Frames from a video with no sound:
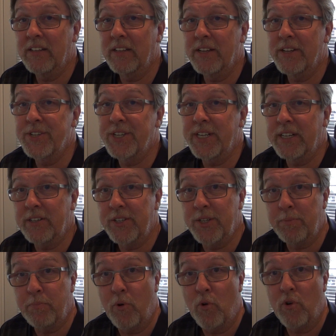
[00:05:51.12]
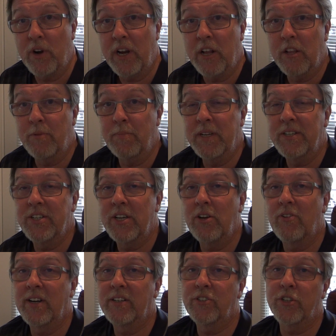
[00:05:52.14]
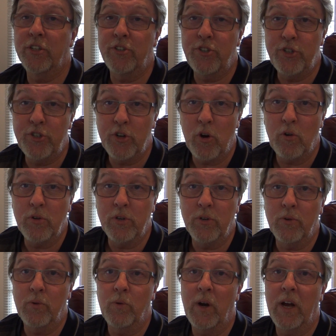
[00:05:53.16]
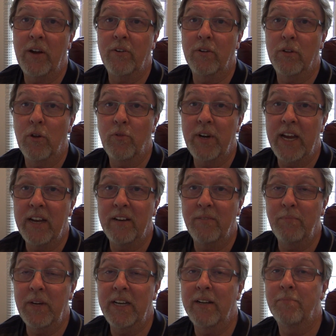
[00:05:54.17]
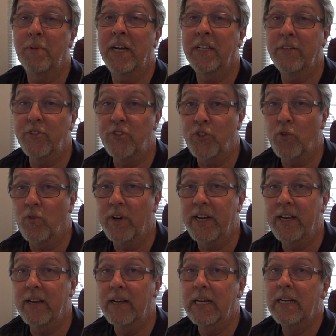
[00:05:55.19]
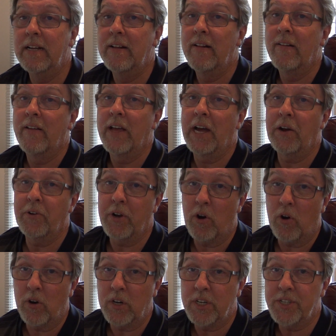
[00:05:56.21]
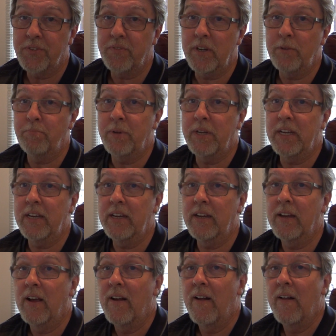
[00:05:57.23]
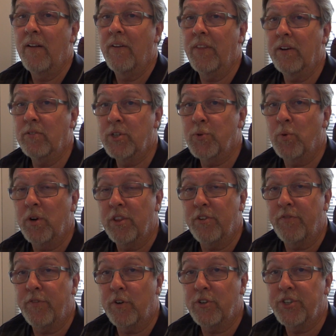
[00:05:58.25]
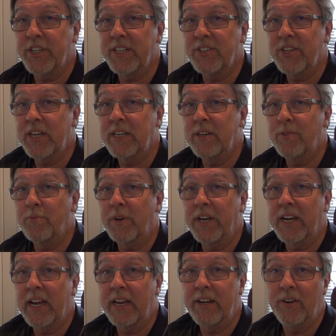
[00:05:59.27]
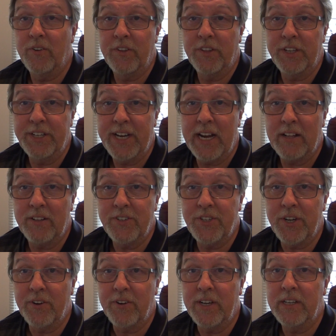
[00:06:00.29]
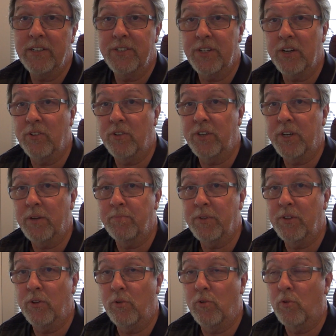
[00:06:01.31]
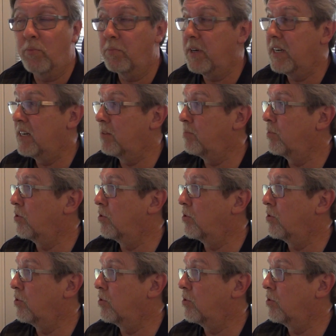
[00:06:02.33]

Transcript: lesson on support elements. I'll actually show you how to locate a meetup, how to join, how to RSVP. That was one of the first things I did when I got here to the Dallas area is I looked up the local meetup